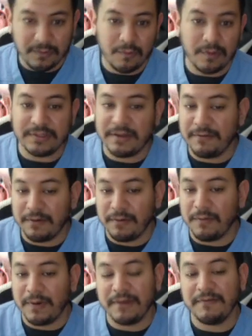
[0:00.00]
whichever
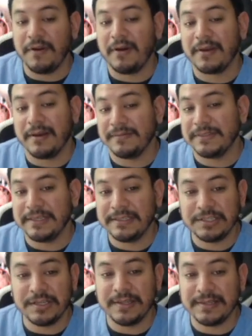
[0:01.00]
one of y'all comes
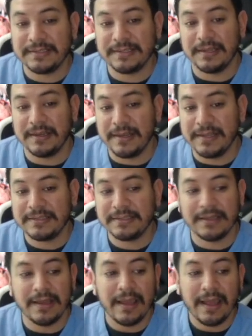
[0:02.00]
into this list,
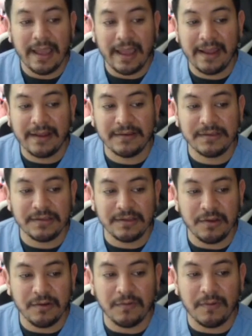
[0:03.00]
and
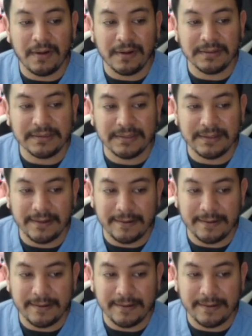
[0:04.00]
you want,